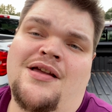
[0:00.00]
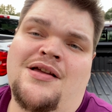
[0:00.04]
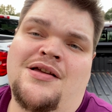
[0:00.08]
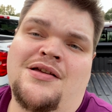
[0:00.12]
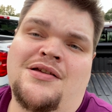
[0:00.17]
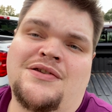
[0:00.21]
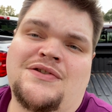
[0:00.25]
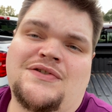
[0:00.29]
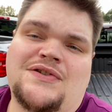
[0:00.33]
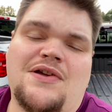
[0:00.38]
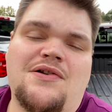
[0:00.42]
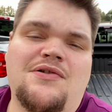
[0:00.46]

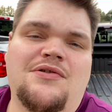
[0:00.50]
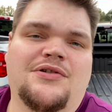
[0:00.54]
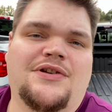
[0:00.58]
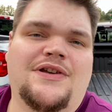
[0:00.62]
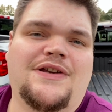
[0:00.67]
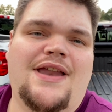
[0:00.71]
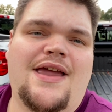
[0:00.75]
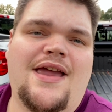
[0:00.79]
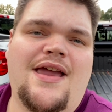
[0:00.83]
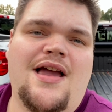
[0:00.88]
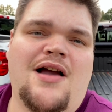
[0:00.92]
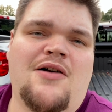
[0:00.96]
So
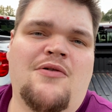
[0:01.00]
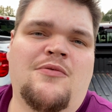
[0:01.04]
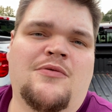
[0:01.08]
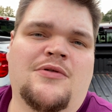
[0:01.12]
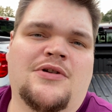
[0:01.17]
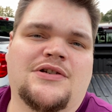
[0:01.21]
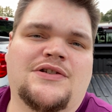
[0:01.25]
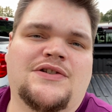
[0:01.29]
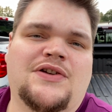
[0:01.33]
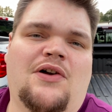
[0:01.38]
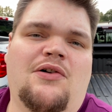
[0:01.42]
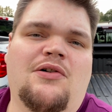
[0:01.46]
today I want
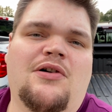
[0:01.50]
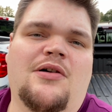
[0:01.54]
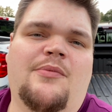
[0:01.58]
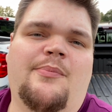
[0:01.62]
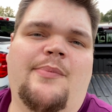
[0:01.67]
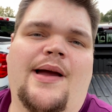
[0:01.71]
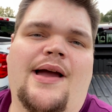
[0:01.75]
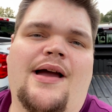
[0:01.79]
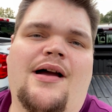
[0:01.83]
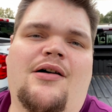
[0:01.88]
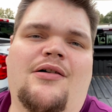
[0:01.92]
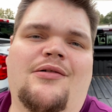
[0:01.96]
to talk
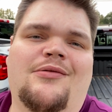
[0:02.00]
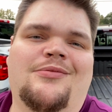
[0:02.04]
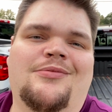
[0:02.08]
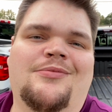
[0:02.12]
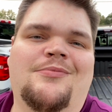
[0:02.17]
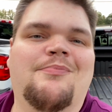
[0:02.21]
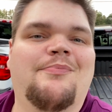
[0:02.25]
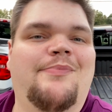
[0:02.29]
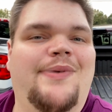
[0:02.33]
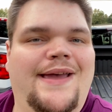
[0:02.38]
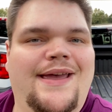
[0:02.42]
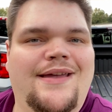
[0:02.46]
about
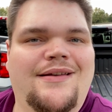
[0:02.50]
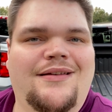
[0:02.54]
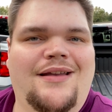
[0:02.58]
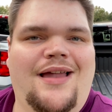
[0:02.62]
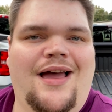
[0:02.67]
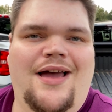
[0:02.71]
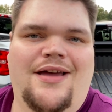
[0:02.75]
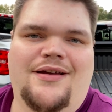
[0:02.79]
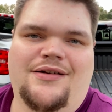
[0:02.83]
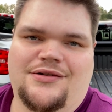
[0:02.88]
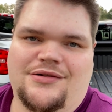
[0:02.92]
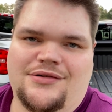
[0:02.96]
bed
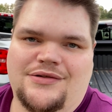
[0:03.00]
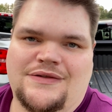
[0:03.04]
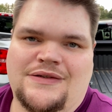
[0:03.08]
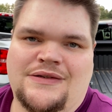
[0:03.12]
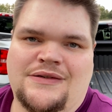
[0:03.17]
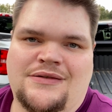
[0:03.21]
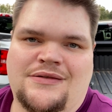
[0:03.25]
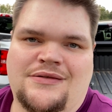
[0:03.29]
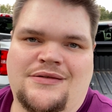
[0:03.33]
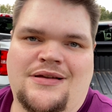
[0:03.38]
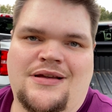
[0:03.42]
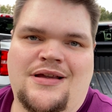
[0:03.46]
liners,
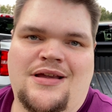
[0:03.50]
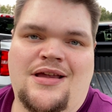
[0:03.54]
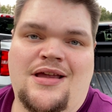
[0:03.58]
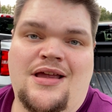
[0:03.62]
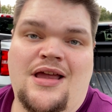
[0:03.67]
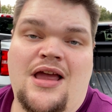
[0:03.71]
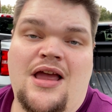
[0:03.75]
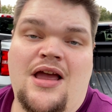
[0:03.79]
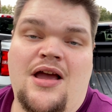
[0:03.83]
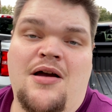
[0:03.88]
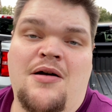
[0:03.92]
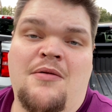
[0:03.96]

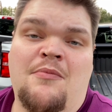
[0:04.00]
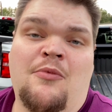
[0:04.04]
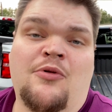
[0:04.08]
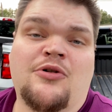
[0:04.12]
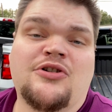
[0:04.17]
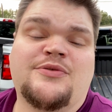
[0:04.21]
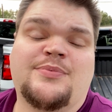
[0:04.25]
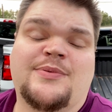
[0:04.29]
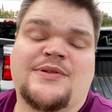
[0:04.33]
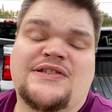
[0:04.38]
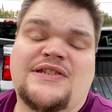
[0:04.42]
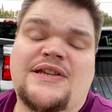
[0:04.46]
more
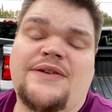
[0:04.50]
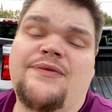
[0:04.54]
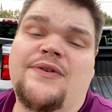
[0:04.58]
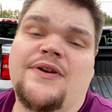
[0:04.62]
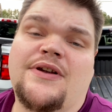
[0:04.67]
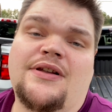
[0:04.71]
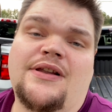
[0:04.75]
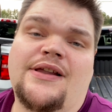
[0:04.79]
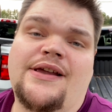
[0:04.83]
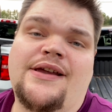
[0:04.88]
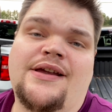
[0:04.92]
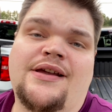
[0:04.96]

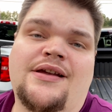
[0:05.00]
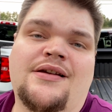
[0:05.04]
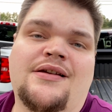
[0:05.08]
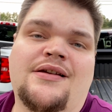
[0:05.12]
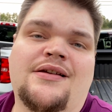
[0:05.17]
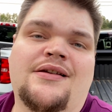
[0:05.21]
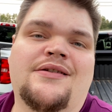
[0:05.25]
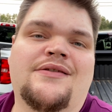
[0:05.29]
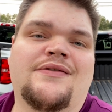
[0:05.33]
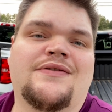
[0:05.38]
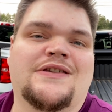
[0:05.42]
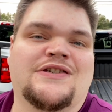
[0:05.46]
specifically
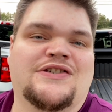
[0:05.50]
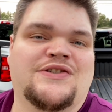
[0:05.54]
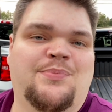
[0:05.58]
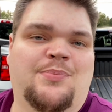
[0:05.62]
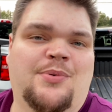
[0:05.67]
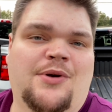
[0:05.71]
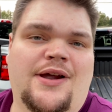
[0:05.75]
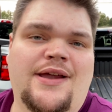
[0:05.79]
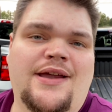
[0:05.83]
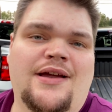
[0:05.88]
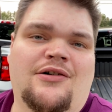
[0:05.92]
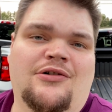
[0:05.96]
the
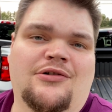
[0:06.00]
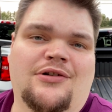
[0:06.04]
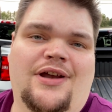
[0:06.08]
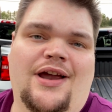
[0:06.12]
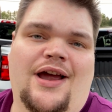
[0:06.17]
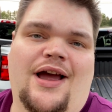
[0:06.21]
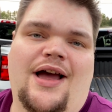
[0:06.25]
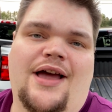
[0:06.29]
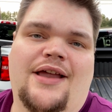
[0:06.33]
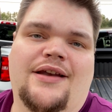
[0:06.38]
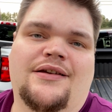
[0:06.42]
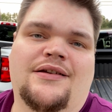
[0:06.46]
spray-on
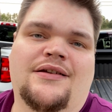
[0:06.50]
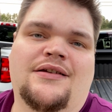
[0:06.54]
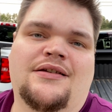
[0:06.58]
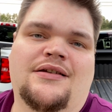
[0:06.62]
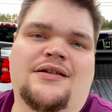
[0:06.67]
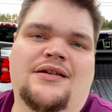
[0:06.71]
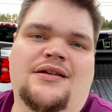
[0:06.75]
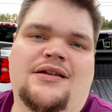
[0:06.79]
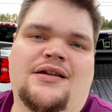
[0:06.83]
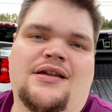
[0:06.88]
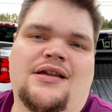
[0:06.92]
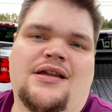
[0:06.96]
kind.
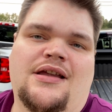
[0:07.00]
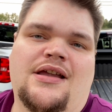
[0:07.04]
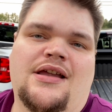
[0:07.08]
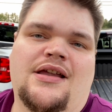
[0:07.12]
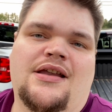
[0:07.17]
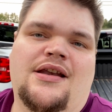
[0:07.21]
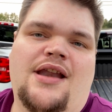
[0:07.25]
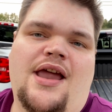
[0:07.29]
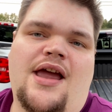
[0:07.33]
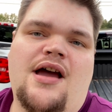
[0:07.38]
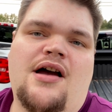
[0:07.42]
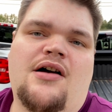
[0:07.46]

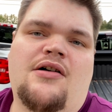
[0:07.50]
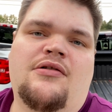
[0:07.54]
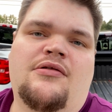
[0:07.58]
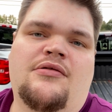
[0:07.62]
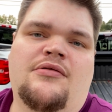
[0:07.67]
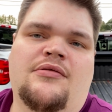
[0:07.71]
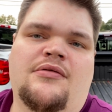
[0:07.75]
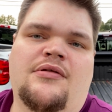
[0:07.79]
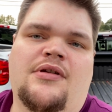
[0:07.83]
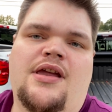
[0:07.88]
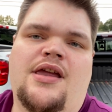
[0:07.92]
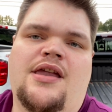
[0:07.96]
Now,
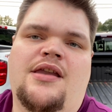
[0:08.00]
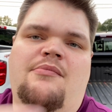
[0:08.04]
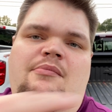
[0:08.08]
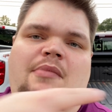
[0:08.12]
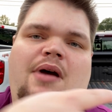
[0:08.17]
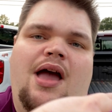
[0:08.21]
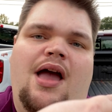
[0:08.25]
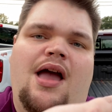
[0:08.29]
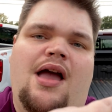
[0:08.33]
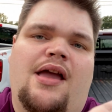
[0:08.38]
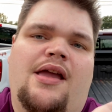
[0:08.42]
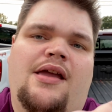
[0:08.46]
in
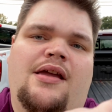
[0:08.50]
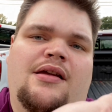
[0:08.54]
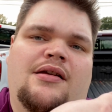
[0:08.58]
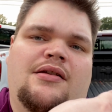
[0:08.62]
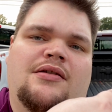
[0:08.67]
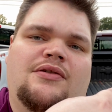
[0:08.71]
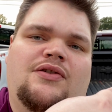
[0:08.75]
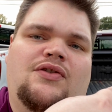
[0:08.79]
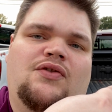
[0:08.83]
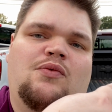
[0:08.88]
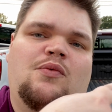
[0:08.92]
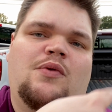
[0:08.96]
my
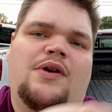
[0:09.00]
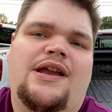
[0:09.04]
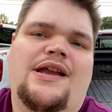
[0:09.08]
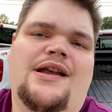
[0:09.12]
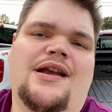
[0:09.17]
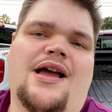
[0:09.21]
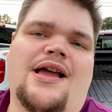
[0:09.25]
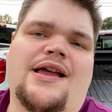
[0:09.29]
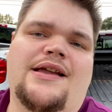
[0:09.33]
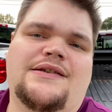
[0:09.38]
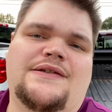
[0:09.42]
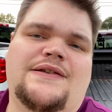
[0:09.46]

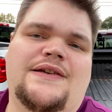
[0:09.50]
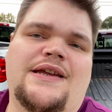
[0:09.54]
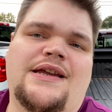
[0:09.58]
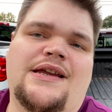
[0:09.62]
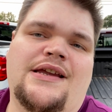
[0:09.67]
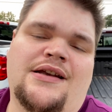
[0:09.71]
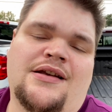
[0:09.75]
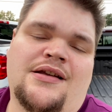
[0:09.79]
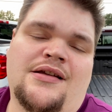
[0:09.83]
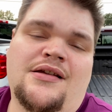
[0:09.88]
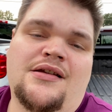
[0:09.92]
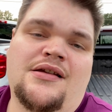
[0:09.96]

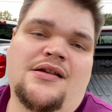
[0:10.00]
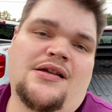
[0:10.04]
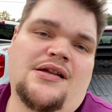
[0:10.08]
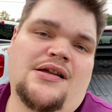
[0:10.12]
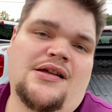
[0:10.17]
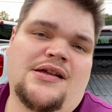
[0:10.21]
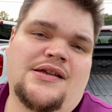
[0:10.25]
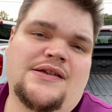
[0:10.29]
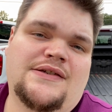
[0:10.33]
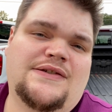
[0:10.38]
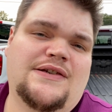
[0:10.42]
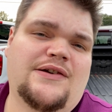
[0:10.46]
2019
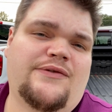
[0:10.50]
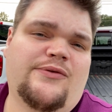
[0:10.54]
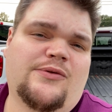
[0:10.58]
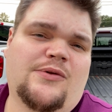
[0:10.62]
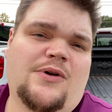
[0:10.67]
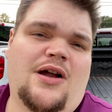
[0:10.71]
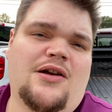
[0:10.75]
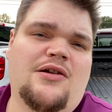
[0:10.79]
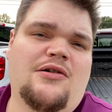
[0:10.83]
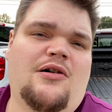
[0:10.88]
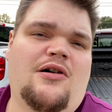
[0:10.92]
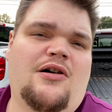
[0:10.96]

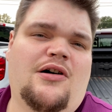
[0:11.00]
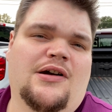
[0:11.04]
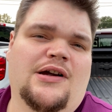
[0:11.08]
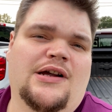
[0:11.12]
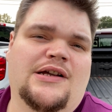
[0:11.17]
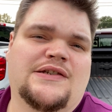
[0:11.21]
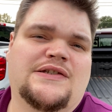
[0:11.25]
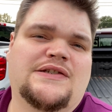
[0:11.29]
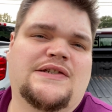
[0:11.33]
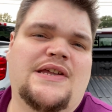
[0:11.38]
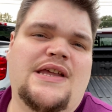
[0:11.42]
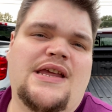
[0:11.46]
Silverado
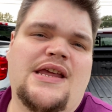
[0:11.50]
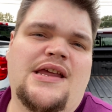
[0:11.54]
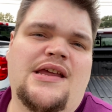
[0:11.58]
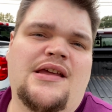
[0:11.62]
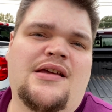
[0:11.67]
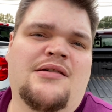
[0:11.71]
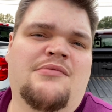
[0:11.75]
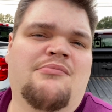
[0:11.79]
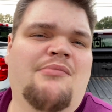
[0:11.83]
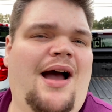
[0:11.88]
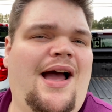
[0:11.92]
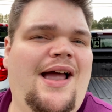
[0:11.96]
RST,
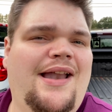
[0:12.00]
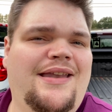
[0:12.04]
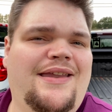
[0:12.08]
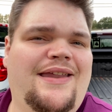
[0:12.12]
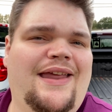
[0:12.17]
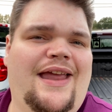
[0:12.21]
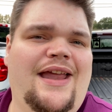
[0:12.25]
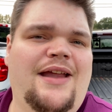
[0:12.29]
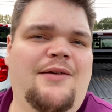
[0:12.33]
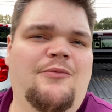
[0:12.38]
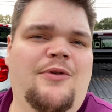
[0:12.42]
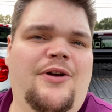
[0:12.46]
mine
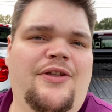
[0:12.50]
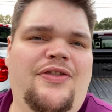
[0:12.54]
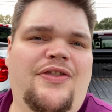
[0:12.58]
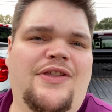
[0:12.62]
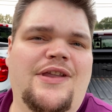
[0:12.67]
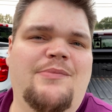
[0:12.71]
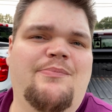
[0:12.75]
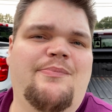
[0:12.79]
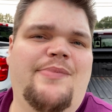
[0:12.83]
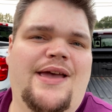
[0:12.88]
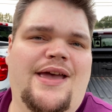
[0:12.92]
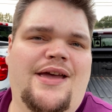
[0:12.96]
came with the
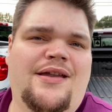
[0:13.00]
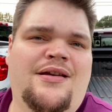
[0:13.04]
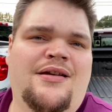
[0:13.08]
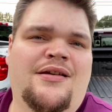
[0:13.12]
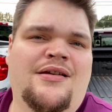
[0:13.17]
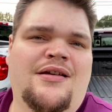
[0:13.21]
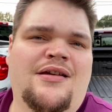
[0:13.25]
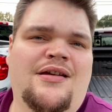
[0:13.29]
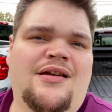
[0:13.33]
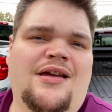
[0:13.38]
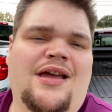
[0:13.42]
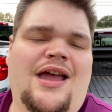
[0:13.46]
bed
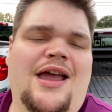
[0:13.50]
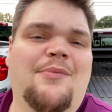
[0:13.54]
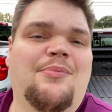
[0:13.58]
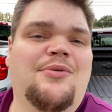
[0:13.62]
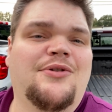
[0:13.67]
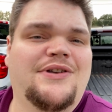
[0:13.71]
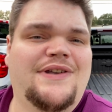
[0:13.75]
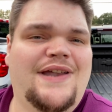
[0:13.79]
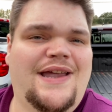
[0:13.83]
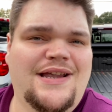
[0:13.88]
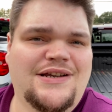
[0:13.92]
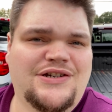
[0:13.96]
and
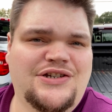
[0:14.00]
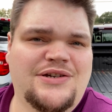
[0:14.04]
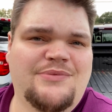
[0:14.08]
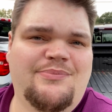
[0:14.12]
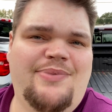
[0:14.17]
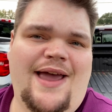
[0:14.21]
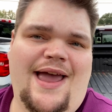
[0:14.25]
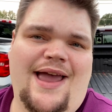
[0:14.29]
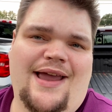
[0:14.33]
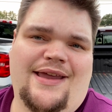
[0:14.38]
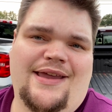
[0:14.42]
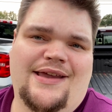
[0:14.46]
protection
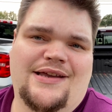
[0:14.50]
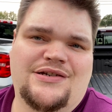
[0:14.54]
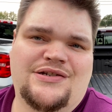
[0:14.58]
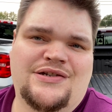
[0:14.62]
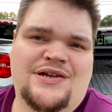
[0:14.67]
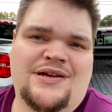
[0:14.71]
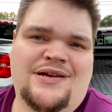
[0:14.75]
package.